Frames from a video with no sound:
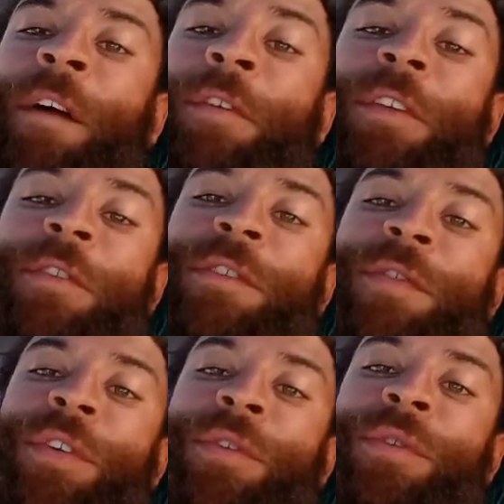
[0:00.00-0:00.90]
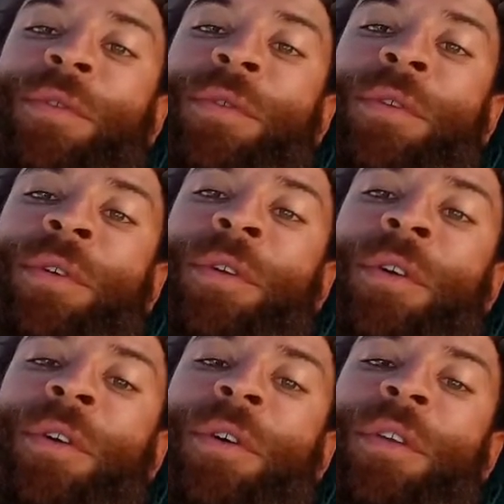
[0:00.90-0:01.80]
For those of you
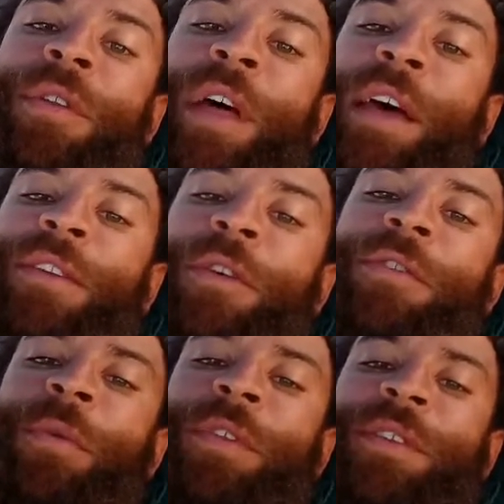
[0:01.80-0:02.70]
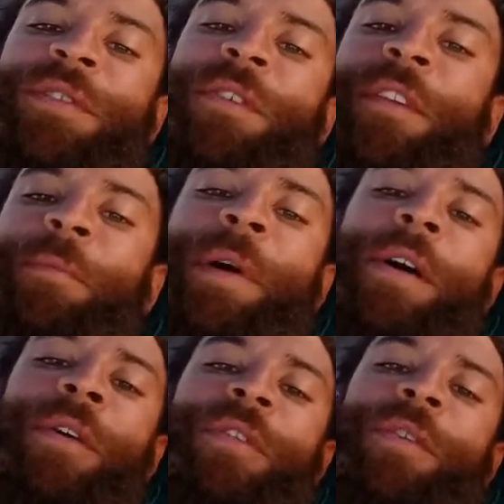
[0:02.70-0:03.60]
that don't know what this is all
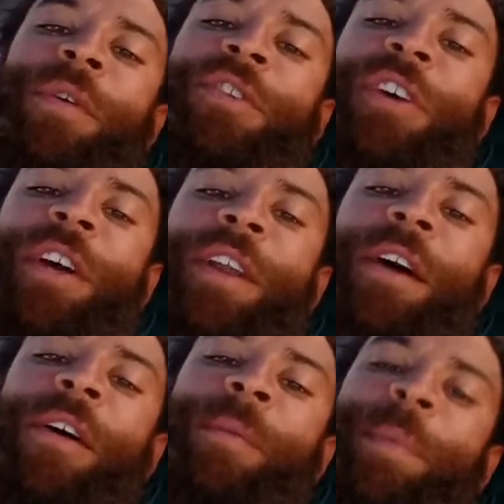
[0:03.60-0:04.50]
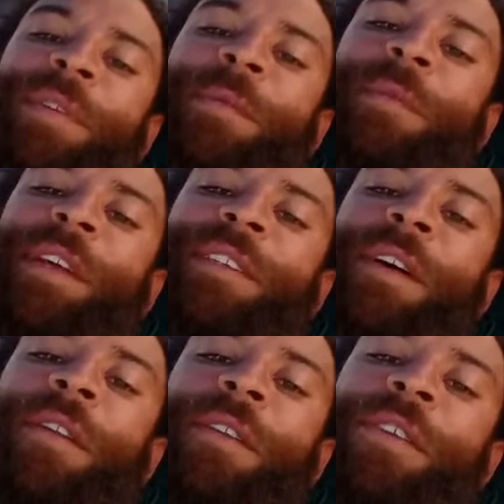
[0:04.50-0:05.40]
about and you want to check it out, I'm going to put some links
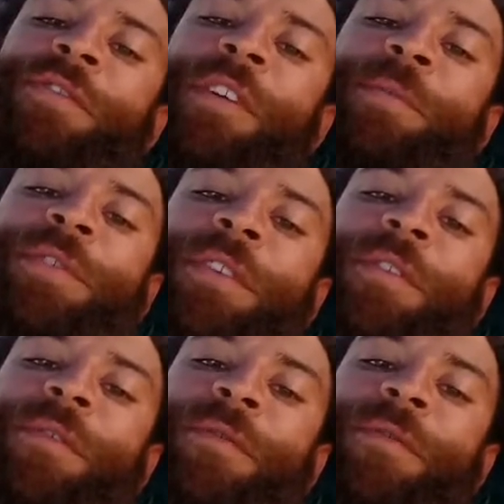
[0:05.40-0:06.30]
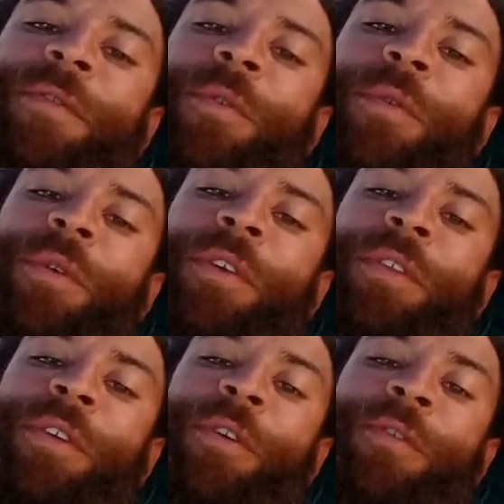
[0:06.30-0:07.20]
down in the description for
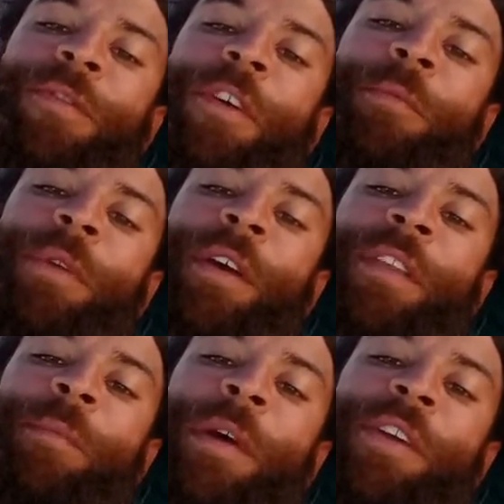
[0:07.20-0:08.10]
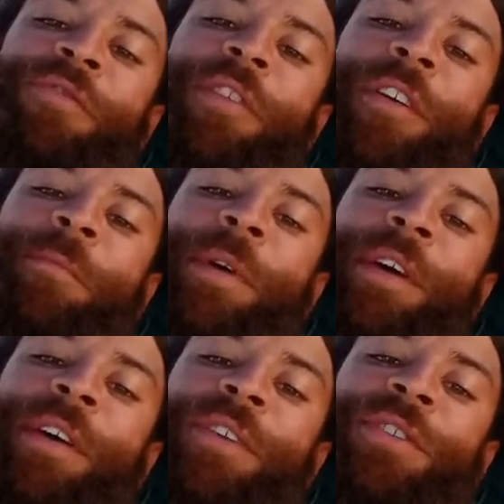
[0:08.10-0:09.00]
the GoFundMe and the Patreon
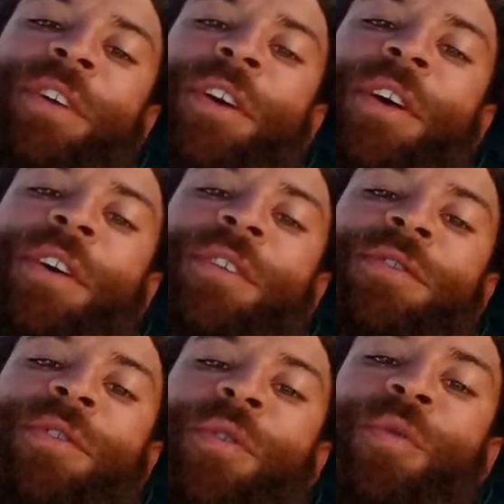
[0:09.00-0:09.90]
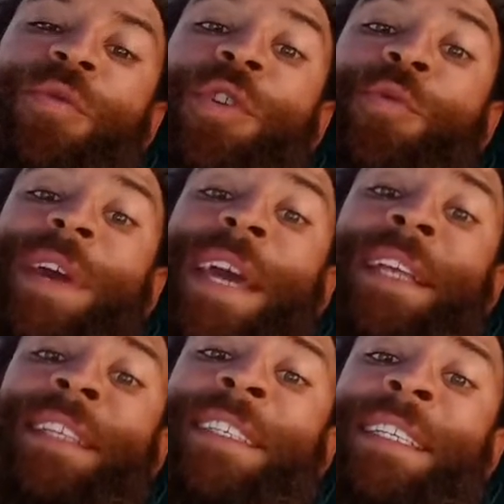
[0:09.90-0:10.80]
page so you
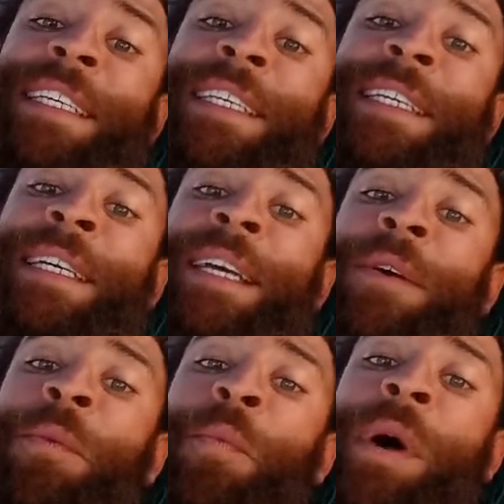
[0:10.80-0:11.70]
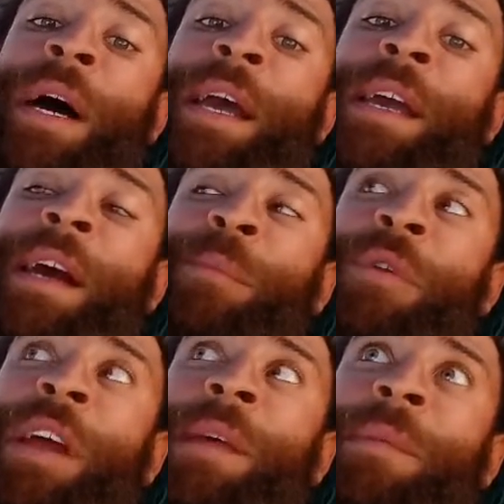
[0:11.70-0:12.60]
can see why I'm
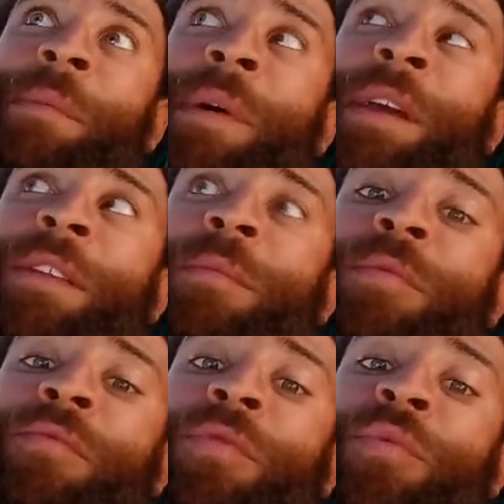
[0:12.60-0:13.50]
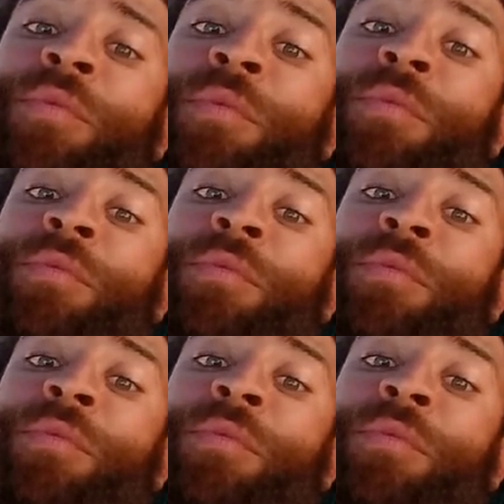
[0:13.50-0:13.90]
riding my bike to Peru.